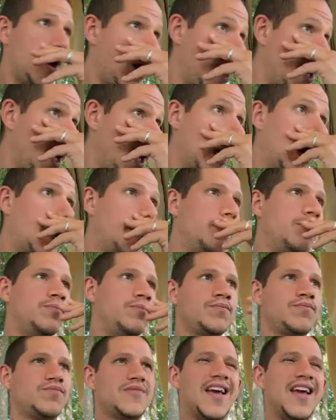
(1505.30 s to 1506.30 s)
um,
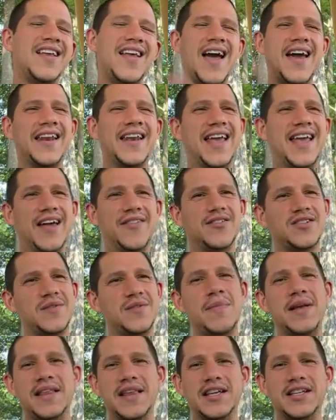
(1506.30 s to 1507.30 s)
and, and again, there's a
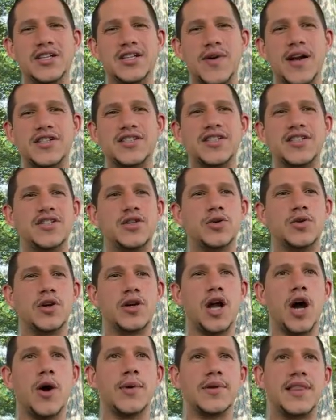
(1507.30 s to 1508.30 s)
million directions you can
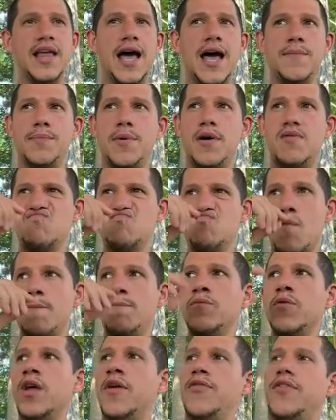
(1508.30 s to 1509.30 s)
go with that, but
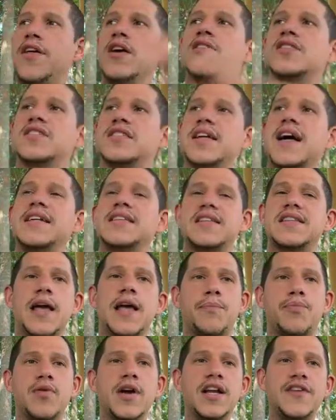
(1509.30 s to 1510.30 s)
there's sites
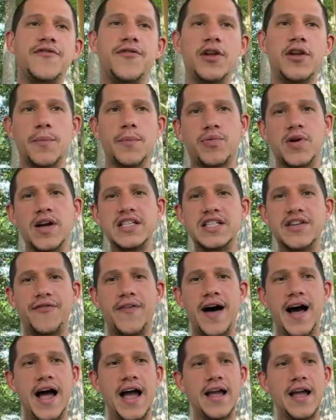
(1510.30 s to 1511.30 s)
like Printful and
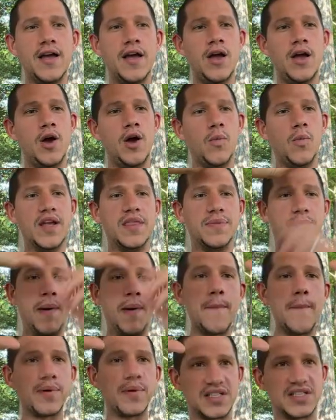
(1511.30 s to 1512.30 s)
Printify with
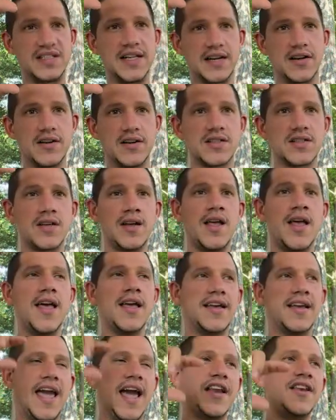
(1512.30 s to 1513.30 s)
bumper stickers.
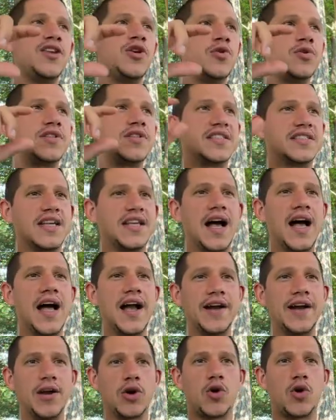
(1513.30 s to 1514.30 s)
Can you
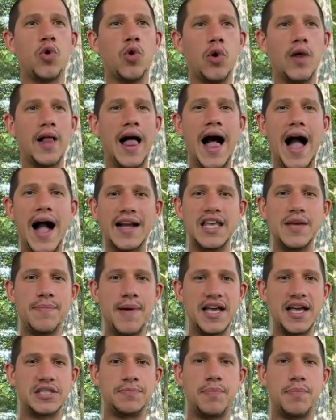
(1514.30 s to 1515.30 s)
design a cool hockey
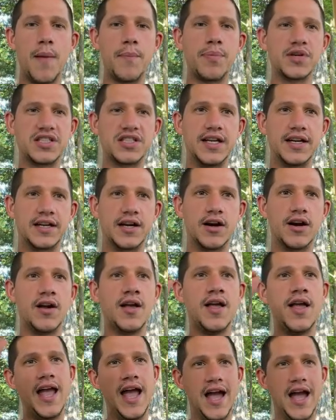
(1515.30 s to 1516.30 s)
based bumper sticker
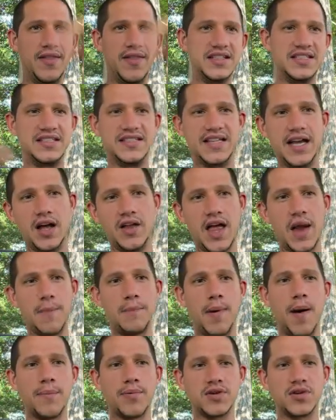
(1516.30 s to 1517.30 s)
and then sell that
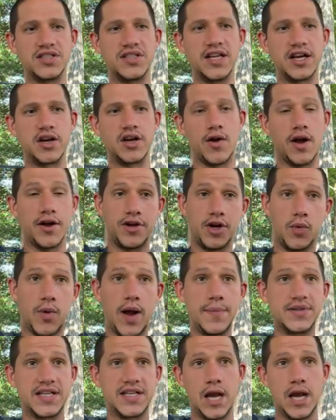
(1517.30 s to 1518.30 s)
bumper sticker on your
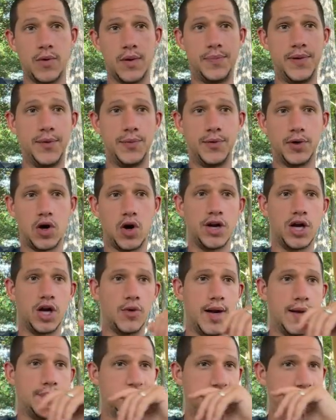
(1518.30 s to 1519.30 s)
website when people go to your
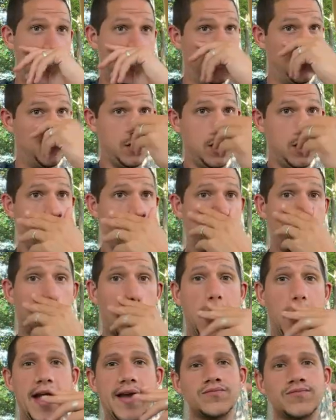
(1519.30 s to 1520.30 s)
website?
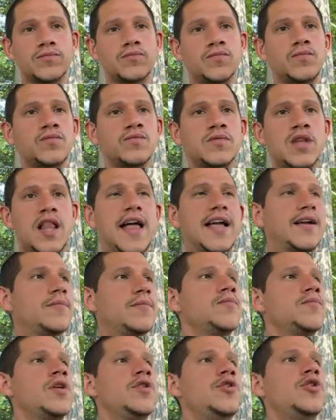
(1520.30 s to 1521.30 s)
Right? Like,
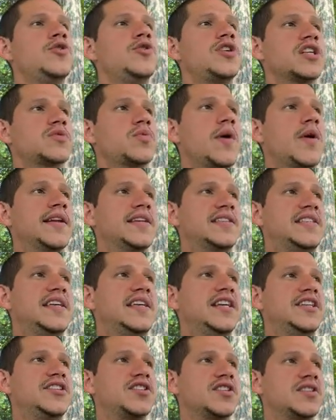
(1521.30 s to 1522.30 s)
you just want to
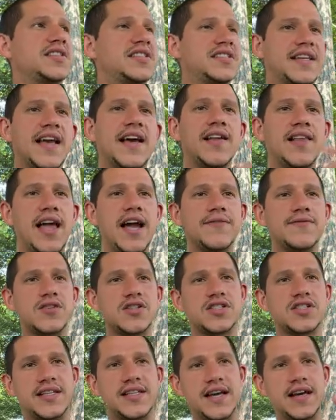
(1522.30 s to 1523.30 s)
teach skill after
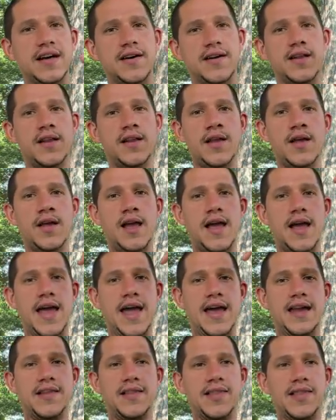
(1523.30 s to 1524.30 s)
skill
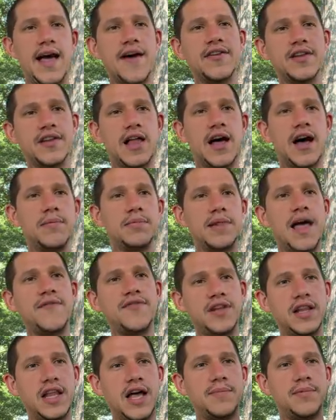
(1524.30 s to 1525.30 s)
and level up,
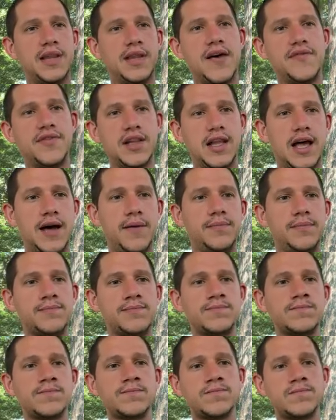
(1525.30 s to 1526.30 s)
level up, level up.
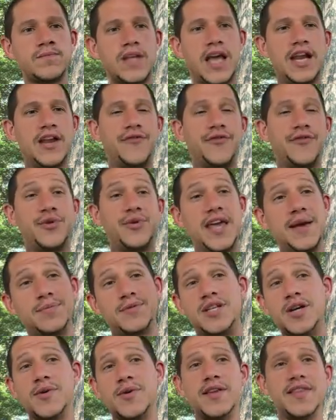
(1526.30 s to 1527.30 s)
And if you keep
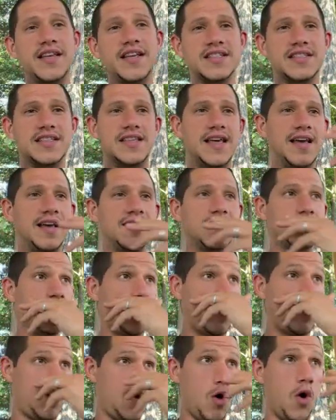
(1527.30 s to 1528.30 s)
doing these things
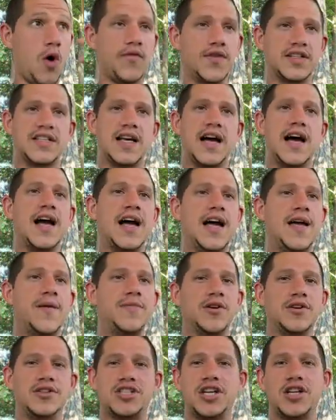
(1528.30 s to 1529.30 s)
over time,
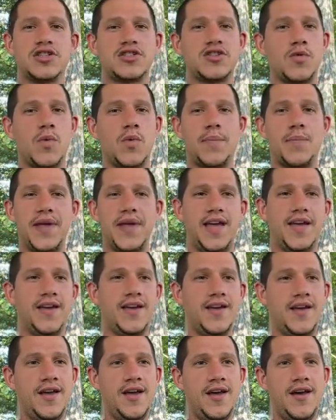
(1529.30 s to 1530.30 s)
your children will be
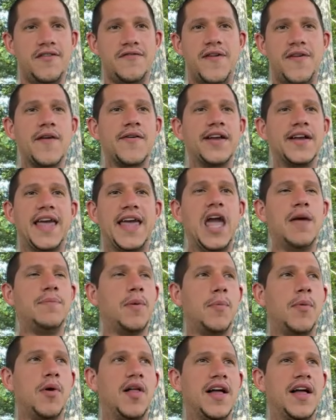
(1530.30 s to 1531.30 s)
very
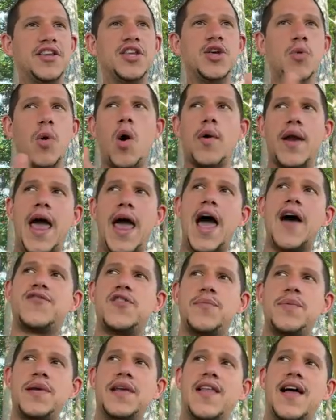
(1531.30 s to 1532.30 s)
capable and you won't have to
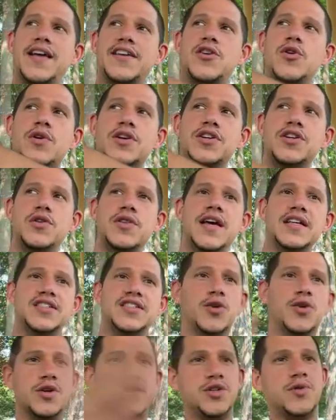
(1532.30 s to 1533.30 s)
be like, you can do this,
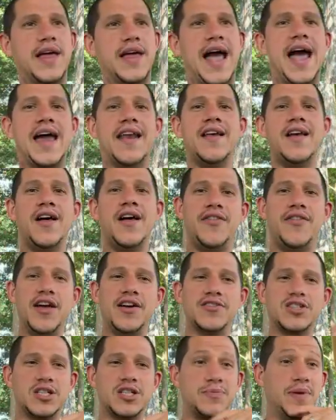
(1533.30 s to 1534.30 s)
you can do that. They'll
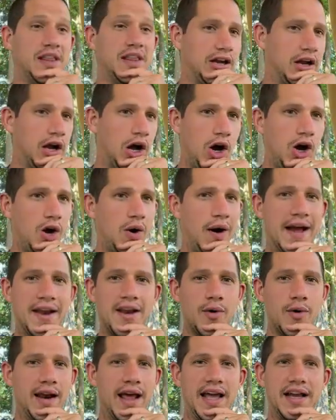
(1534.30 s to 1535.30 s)
just be like, oh, I
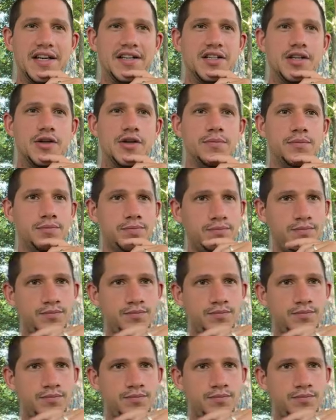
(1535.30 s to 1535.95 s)
know what I can do.